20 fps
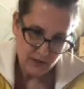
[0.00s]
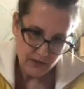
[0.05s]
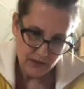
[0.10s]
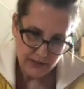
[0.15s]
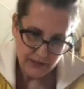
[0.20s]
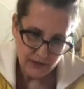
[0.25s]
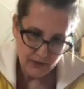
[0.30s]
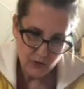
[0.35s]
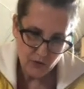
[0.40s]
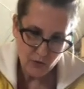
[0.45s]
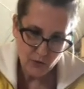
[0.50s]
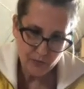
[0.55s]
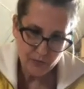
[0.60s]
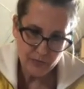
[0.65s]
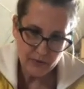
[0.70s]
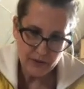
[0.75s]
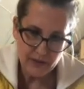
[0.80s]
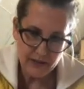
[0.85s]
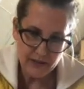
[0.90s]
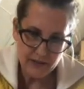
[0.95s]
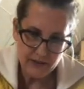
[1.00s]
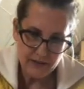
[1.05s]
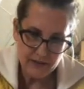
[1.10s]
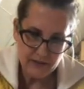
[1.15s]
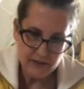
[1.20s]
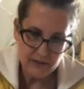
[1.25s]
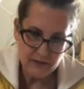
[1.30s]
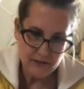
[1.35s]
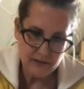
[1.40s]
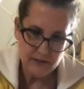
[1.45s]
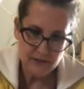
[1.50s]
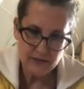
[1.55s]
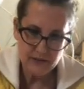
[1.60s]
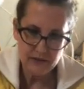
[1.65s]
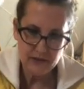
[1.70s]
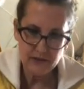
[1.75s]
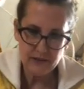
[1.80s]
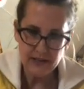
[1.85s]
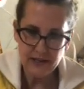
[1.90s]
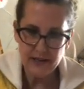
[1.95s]
I hope that,
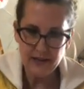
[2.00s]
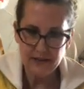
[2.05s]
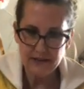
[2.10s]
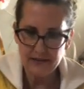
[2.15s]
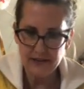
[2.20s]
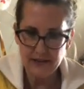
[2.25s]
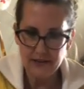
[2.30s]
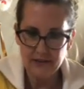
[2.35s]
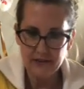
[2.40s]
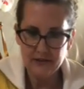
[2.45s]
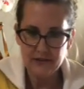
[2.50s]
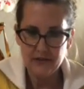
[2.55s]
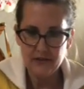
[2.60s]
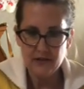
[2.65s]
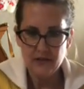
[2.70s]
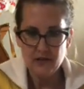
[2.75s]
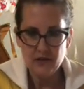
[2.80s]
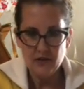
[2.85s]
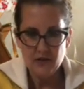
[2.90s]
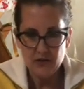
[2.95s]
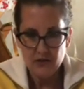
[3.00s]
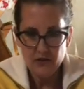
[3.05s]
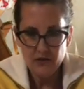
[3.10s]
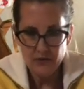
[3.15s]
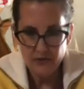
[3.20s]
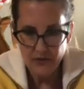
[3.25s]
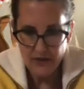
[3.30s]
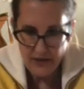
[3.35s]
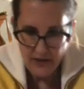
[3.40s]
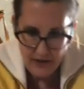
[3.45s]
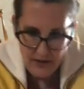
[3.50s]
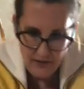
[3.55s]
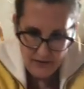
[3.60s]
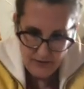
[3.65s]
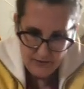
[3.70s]
yeah, there. Okay,